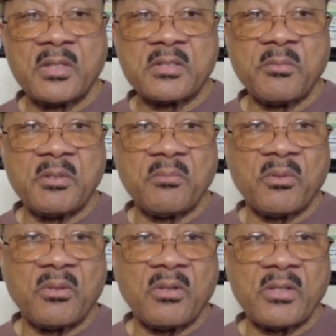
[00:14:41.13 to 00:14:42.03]
She meet a
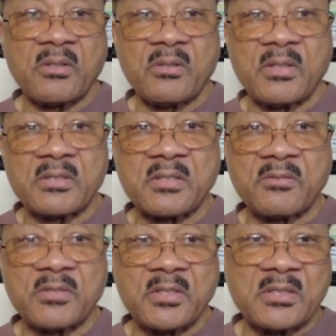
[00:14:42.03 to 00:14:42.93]
boy and all that stuff.
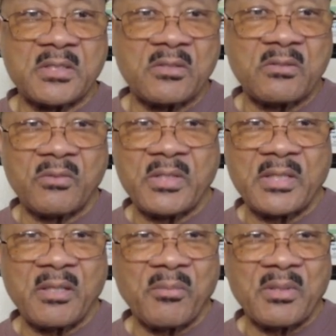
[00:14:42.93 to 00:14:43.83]
She don't know
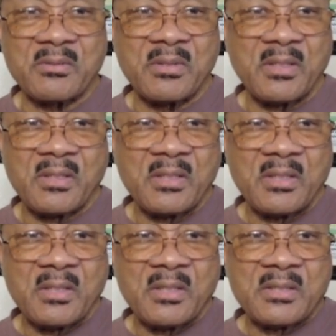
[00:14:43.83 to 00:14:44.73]
anything about
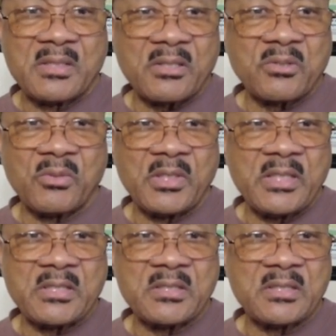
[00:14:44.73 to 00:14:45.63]
sexual
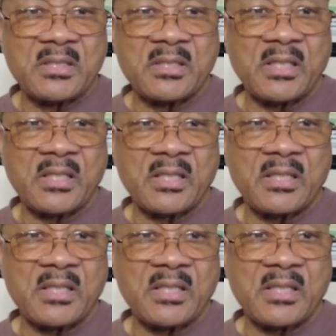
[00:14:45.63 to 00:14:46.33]
relations, nothing like that.